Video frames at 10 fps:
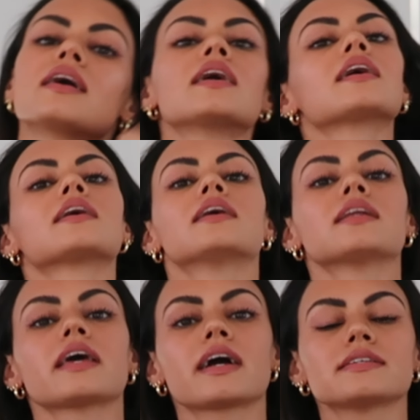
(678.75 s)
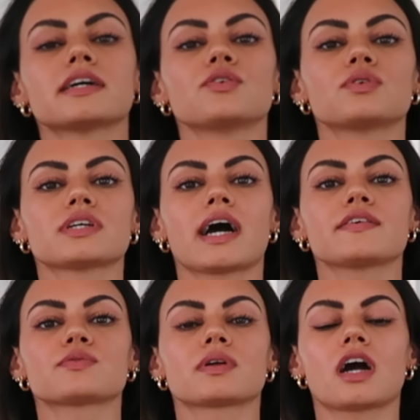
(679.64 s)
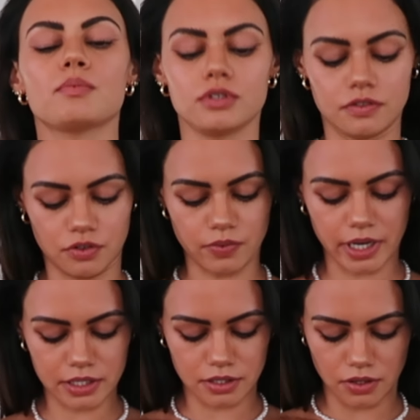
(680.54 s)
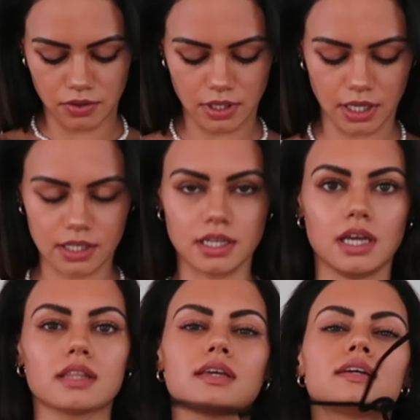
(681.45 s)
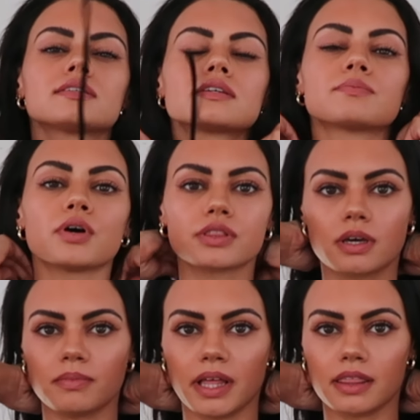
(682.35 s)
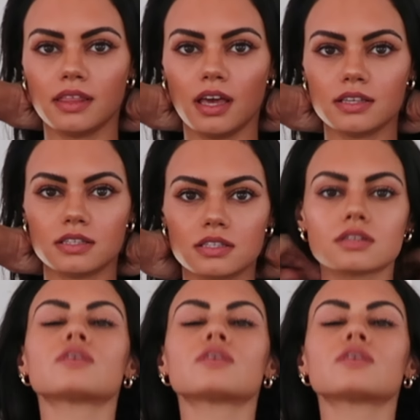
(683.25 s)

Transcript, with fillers: And like I said, you can tie this one a couple different ways. You can like take these and put them like this,